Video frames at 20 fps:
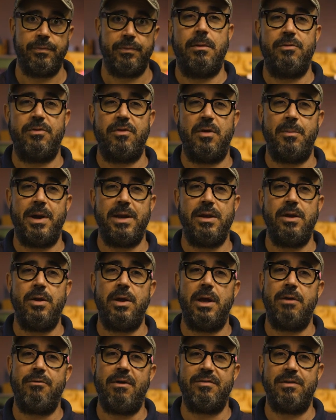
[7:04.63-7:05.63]
So my New
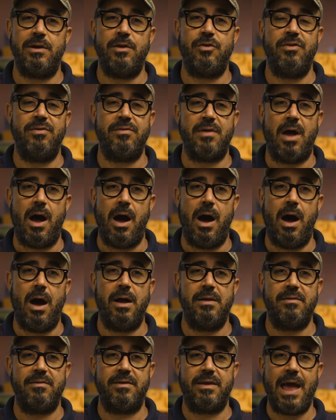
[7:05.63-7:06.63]
Year resolutions
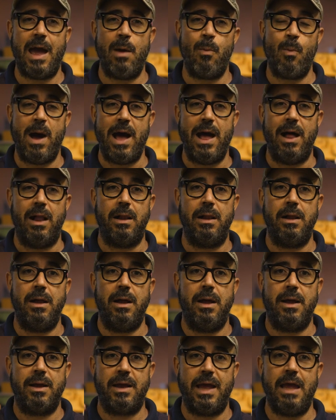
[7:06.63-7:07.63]
are to get well,
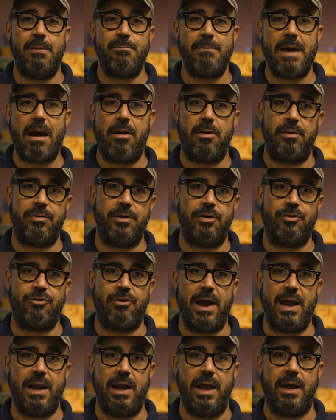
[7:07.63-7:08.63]
keep marathon
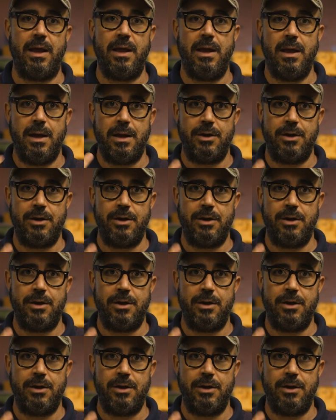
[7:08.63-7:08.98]
training,